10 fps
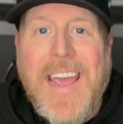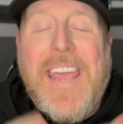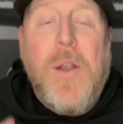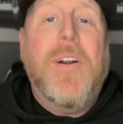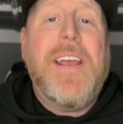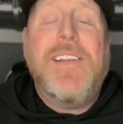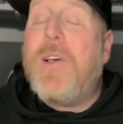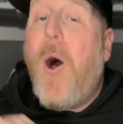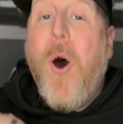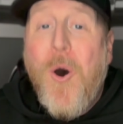Here it
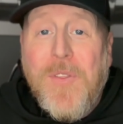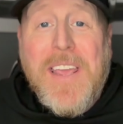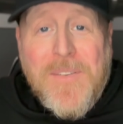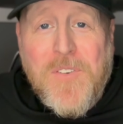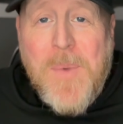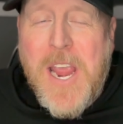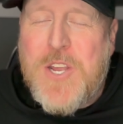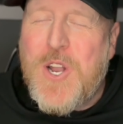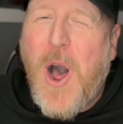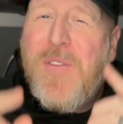is, all the
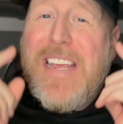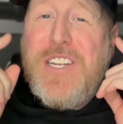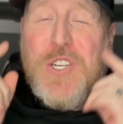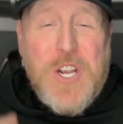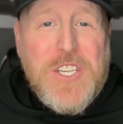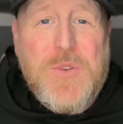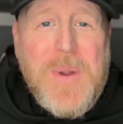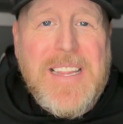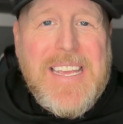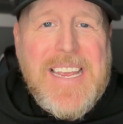information on the just
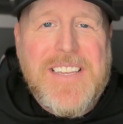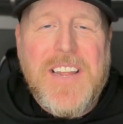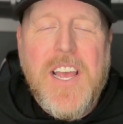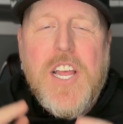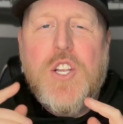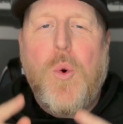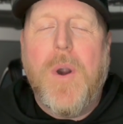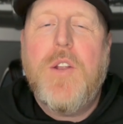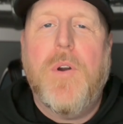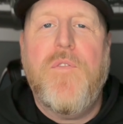released
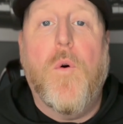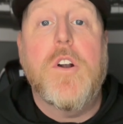2024